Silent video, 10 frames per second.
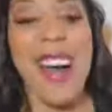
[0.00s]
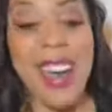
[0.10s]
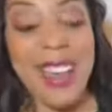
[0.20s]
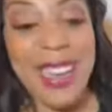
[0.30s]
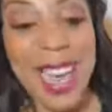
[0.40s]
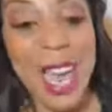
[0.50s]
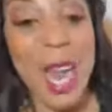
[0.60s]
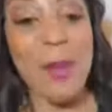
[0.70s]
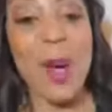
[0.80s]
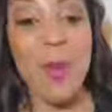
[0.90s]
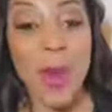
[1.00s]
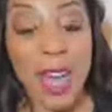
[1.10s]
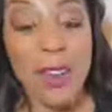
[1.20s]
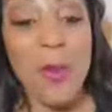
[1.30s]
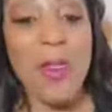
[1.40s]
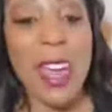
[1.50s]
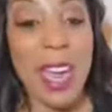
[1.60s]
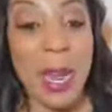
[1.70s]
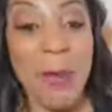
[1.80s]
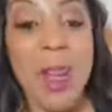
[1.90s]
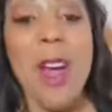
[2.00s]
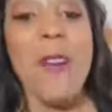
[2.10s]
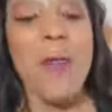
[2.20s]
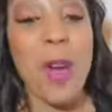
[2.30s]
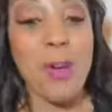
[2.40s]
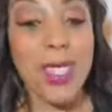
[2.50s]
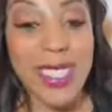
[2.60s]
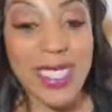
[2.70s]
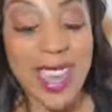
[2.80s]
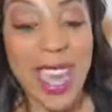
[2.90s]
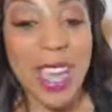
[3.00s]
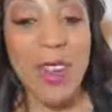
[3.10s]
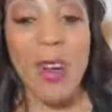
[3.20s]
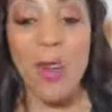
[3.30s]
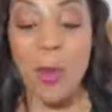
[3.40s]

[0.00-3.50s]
a name, a random name from today.